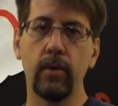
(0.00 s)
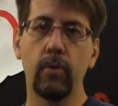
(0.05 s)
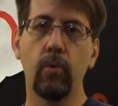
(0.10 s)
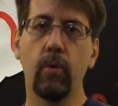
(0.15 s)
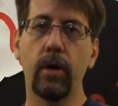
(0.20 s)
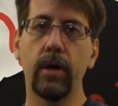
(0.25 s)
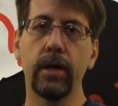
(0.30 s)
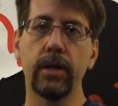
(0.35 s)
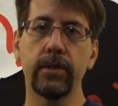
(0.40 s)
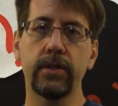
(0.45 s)

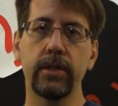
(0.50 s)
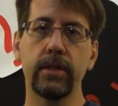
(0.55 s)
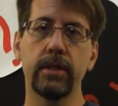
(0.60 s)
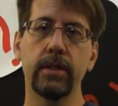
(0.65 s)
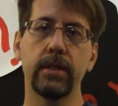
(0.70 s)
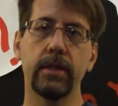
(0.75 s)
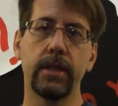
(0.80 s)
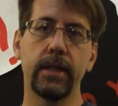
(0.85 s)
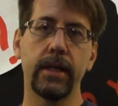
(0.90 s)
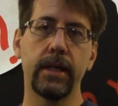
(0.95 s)
What is
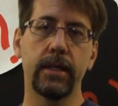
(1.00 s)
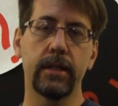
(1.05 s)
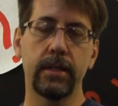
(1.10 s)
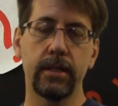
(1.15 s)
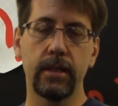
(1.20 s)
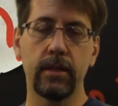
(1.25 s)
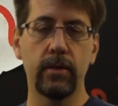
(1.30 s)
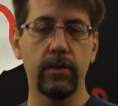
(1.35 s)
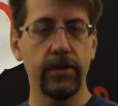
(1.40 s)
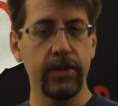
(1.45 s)
it that,
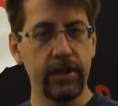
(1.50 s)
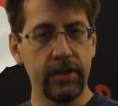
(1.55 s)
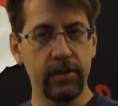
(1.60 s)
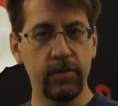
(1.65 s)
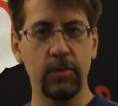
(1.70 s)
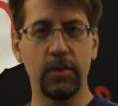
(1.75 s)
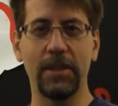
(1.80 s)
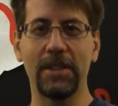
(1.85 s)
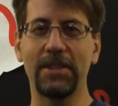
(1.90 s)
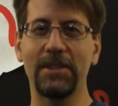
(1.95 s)
or
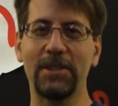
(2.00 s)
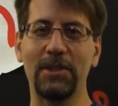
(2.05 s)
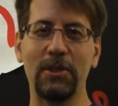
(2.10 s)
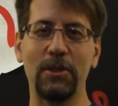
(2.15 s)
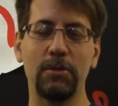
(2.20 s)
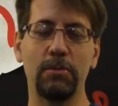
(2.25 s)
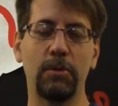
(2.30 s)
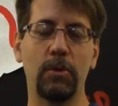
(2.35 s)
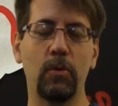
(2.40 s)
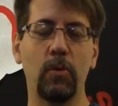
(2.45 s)
this week,
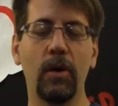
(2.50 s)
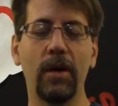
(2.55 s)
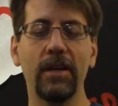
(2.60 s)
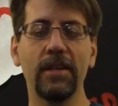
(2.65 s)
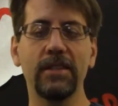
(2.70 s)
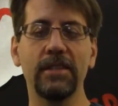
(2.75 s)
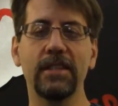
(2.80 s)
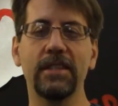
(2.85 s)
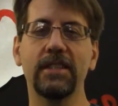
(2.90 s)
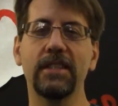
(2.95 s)
excuse me, what
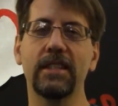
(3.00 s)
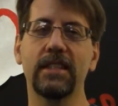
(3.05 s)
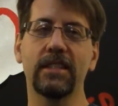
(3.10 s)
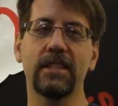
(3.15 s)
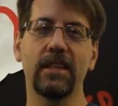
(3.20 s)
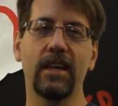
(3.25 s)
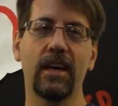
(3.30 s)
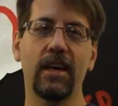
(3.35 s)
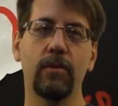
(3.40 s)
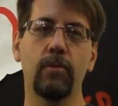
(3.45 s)
is it that
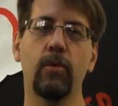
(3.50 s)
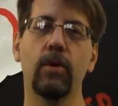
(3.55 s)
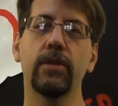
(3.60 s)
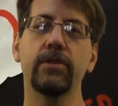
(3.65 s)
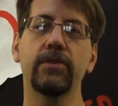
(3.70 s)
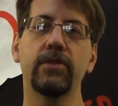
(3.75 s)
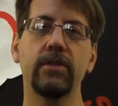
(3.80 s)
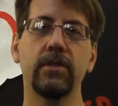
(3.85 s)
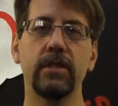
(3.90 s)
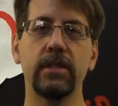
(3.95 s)
God
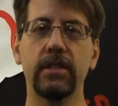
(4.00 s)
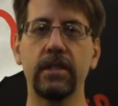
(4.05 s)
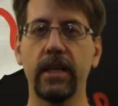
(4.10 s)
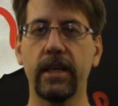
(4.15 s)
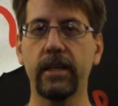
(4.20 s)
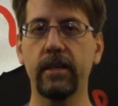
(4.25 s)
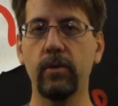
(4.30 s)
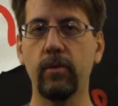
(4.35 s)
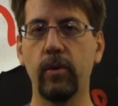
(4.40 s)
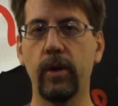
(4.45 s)
wants you to
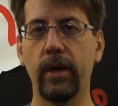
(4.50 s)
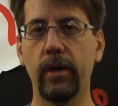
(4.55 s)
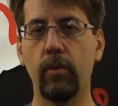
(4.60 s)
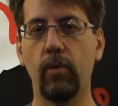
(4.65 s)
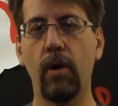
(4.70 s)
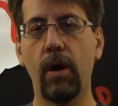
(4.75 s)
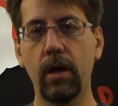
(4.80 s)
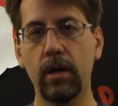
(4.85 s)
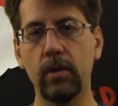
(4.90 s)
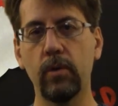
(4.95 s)
take away,
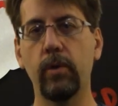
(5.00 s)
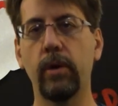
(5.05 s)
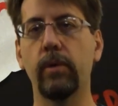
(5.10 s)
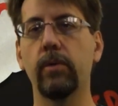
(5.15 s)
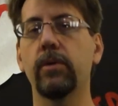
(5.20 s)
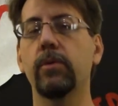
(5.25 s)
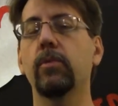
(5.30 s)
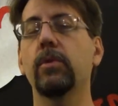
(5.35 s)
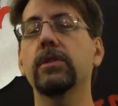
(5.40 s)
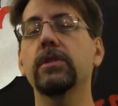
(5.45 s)
walk away
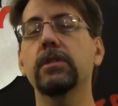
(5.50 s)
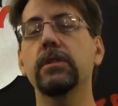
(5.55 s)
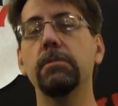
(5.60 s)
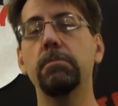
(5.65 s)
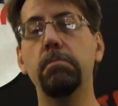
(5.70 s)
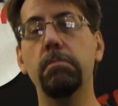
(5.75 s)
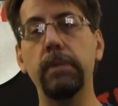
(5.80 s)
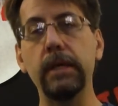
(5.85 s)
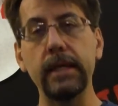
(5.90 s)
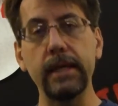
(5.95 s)
with? What's the
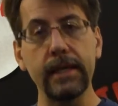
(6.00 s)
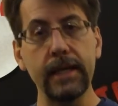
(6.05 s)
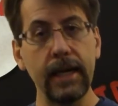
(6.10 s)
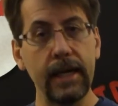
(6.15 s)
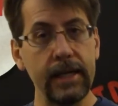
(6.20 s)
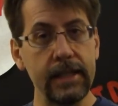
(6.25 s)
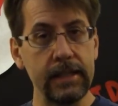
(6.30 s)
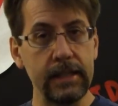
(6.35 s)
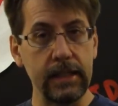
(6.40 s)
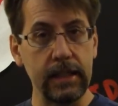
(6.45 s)
big
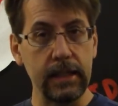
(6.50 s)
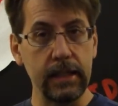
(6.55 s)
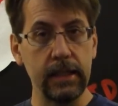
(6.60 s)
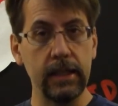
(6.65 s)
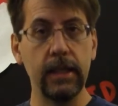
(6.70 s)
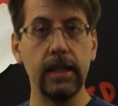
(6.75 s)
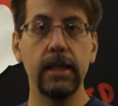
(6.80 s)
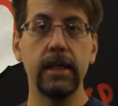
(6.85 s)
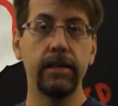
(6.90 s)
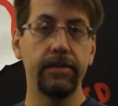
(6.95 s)
idea?
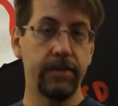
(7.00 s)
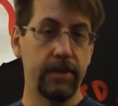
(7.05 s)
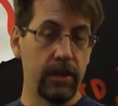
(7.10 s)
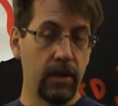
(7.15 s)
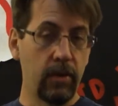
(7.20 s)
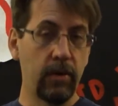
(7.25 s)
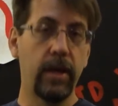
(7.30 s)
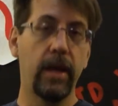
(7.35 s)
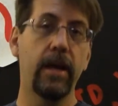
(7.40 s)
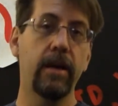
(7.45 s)
If you
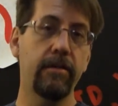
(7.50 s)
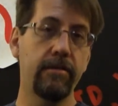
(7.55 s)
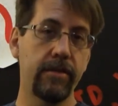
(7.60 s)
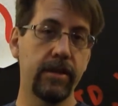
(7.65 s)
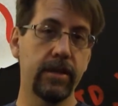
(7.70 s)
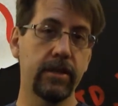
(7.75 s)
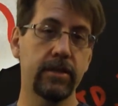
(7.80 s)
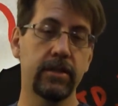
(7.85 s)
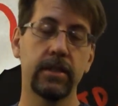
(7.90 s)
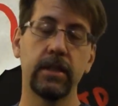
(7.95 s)
don't have
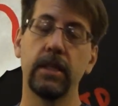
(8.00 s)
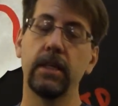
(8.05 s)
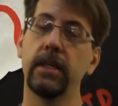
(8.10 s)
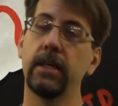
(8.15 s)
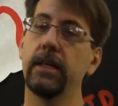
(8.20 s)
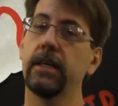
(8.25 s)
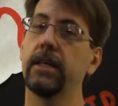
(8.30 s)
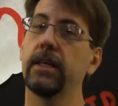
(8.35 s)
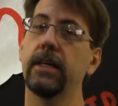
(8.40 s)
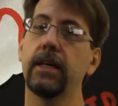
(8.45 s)
this,
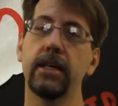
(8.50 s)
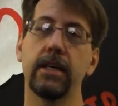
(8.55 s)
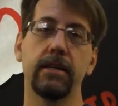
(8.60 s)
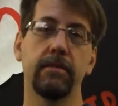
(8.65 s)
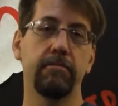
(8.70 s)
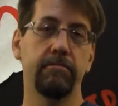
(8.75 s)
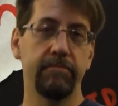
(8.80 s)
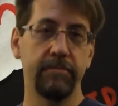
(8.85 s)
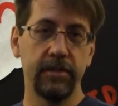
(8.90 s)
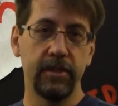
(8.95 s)

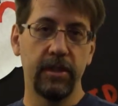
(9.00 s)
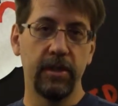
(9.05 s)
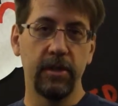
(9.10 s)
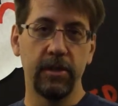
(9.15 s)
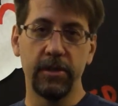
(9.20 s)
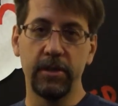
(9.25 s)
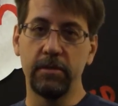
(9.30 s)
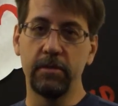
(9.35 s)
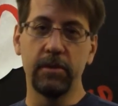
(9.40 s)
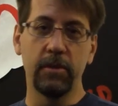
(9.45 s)
you
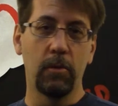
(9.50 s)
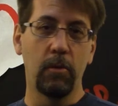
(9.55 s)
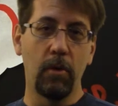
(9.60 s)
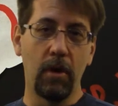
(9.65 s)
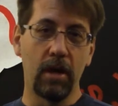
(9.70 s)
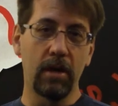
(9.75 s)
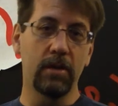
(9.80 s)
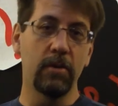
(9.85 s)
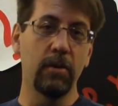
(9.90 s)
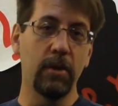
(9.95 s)
know, you'll
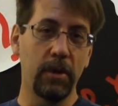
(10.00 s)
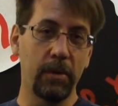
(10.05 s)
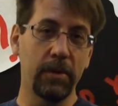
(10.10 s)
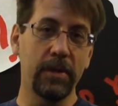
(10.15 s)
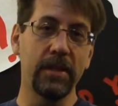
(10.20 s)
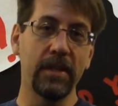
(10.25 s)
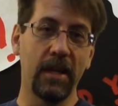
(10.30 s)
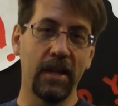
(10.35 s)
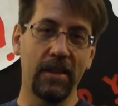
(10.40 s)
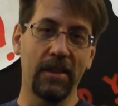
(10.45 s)
walk away
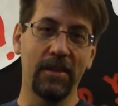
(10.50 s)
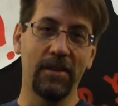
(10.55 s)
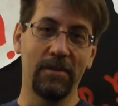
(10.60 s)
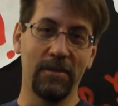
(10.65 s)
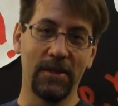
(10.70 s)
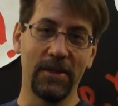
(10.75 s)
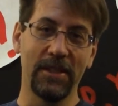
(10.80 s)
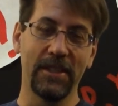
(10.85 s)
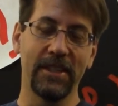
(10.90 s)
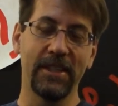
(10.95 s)
with nothing,
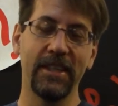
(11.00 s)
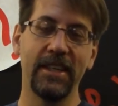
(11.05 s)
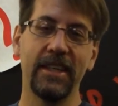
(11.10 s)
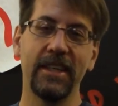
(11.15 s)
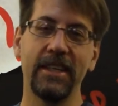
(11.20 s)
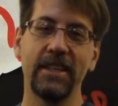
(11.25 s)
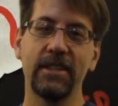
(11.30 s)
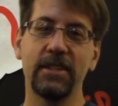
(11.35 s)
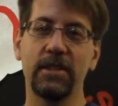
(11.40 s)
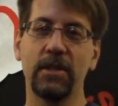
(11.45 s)
really.
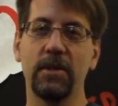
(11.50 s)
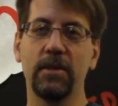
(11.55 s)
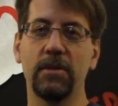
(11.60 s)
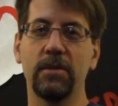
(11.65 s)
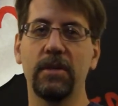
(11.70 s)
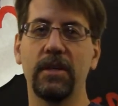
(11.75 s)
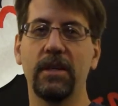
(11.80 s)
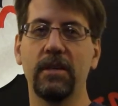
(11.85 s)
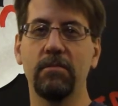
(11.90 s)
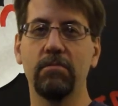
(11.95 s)

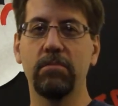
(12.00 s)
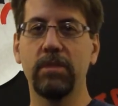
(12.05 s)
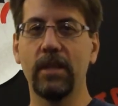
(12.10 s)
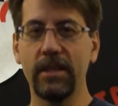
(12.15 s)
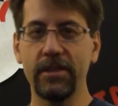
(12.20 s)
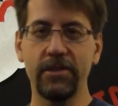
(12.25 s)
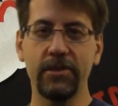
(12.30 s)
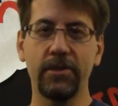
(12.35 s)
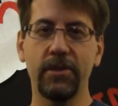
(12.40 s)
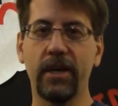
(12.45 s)
So
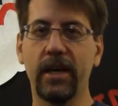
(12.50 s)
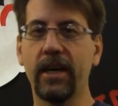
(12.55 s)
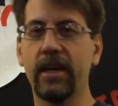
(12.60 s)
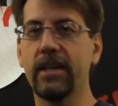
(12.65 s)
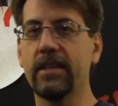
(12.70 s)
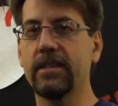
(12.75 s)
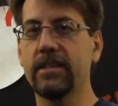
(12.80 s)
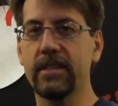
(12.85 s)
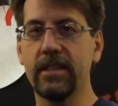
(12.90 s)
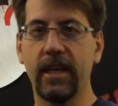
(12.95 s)
bless you
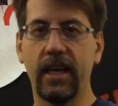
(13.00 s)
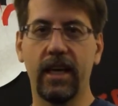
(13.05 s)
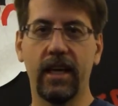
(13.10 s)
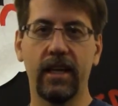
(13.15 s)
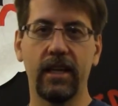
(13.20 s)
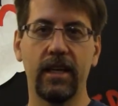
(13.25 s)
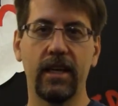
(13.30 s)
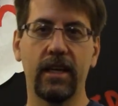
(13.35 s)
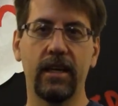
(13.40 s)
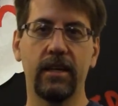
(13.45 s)
guys,
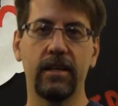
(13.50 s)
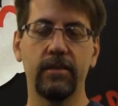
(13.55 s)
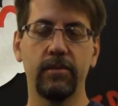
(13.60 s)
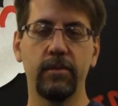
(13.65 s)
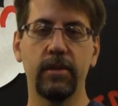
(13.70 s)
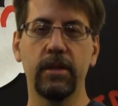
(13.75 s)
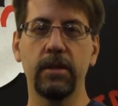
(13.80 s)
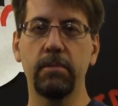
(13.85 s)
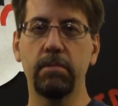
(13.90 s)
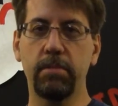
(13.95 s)
and
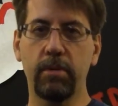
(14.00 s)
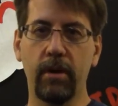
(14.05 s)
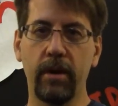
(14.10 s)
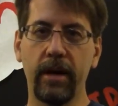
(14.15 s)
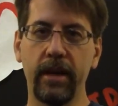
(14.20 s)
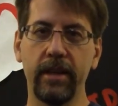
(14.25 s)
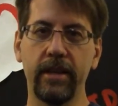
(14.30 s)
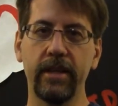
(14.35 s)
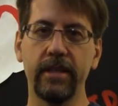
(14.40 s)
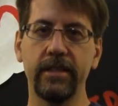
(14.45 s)
really
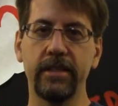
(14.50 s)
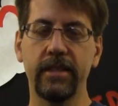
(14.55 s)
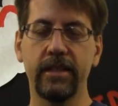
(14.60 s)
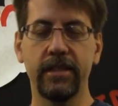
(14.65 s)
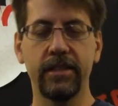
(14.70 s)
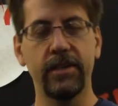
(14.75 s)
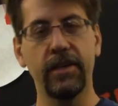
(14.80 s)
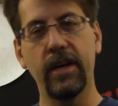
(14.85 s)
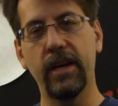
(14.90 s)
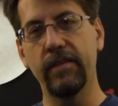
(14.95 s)
pray that
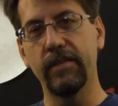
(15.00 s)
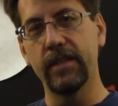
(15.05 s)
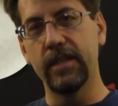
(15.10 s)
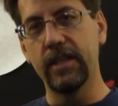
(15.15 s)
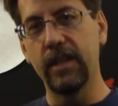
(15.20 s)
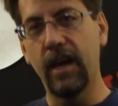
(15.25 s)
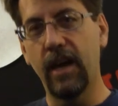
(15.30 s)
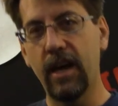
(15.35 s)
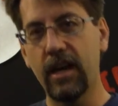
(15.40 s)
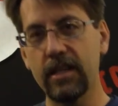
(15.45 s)
you're having
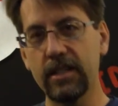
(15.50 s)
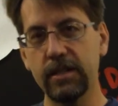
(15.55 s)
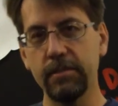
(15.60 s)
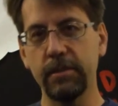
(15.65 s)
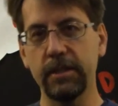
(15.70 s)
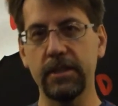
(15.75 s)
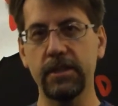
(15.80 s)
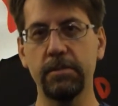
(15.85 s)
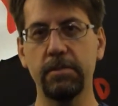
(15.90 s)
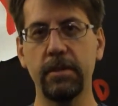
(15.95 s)
an awesome
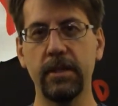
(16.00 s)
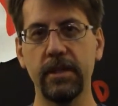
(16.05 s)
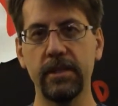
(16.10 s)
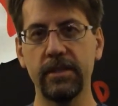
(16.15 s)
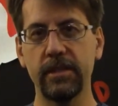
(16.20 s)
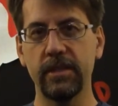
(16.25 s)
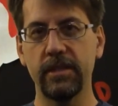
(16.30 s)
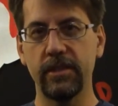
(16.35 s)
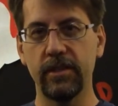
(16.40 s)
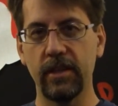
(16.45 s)

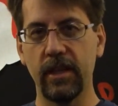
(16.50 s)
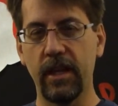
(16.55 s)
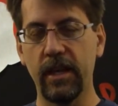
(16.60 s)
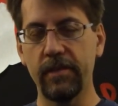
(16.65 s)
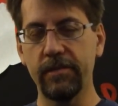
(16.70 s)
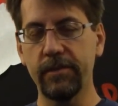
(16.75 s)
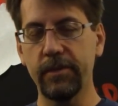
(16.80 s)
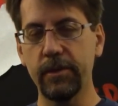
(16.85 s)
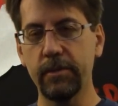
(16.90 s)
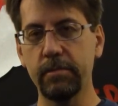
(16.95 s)
experience in your
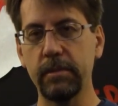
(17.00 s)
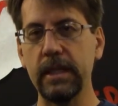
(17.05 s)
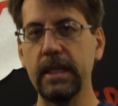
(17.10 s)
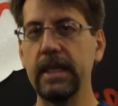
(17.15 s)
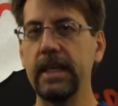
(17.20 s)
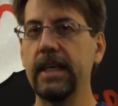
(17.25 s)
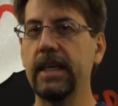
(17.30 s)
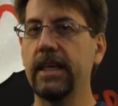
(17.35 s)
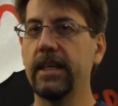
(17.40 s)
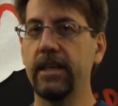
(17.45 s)
life group.
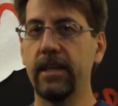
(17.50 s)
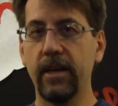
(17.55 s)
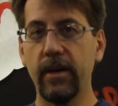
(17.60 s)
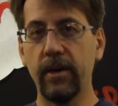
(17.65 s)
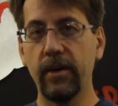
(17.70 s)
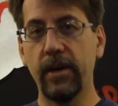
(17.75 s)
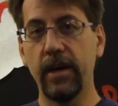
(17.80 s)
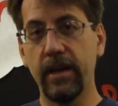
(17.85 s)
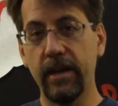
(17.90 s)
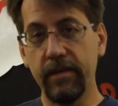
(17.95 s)
You
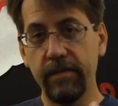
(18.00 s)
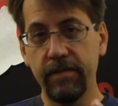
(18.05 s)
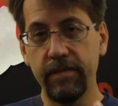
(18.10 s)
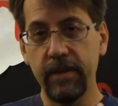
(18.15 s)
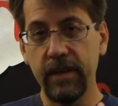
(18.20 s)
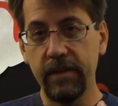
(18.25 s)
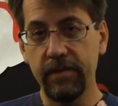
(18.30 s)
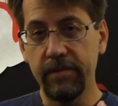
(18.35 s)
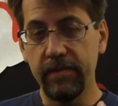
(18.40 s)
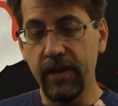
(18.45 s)
know, and
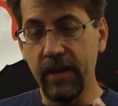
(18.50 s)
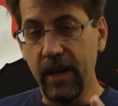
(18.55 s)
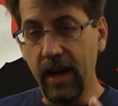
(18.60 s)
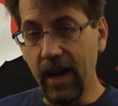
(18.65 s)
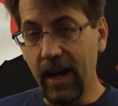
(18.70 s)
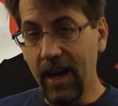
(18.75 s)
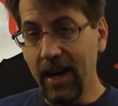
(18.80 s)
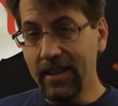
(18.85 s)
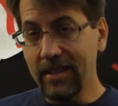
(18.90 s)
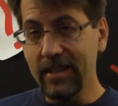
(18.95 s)
if
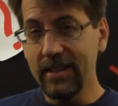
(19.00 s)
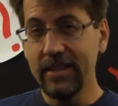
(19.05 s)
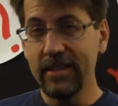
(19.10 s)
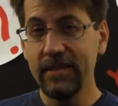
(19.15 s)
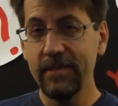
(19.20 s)
not,